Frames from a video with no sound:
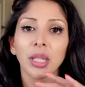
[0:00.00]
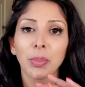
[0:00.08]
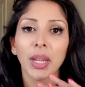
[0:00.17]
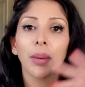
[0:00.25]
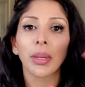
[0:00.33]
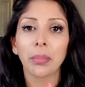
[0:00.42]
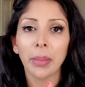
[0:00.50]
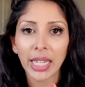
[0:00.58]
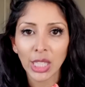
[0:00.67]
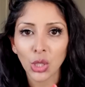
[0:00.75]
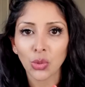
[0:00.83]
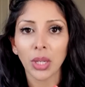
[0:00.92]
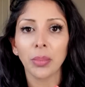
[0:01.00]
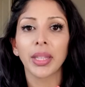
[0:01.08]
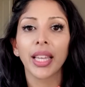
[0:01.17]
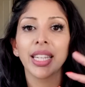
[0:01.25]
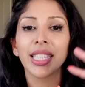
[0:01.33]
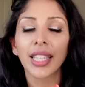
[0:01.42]
becoming mainstream
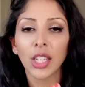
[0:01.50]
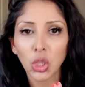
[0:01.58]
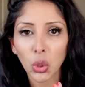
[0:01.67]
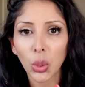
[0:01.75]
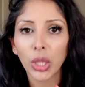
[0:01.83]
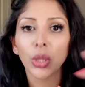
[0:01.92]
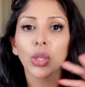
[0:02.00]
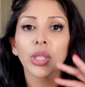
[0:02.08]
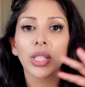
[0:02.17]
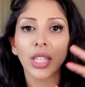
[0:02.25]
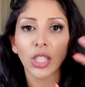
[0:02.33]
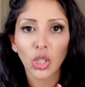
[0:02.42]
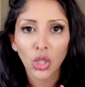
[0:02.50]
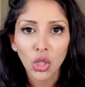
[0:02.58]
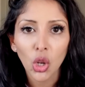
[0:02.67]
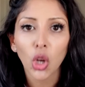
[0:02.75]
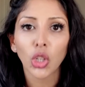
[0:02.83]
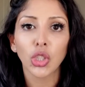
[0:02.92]
that essential oils is
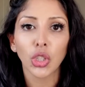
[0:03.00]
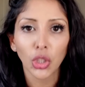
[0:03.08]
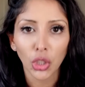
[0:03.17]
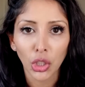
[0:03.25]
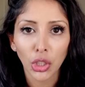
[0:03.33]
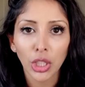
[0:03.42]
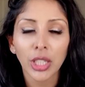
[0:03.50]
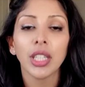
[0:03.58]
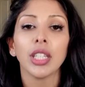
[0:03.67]
not good